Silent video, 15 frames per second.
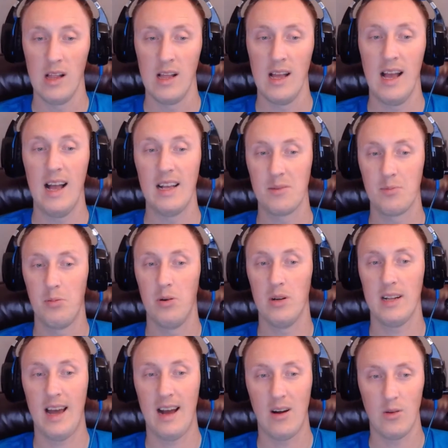has put
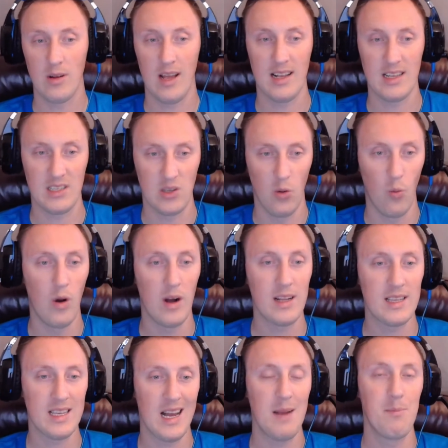out as to what
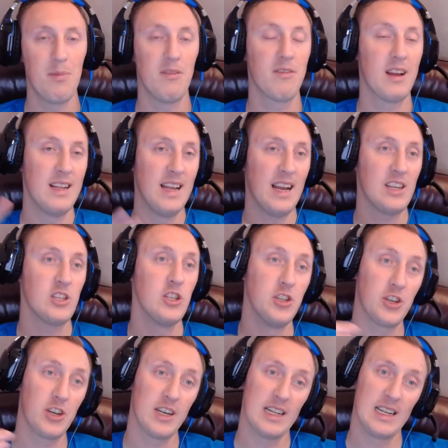type of connection you're
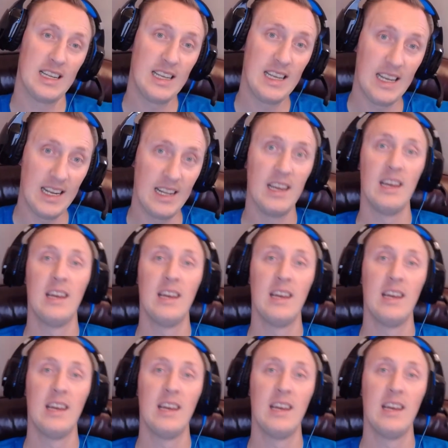going to need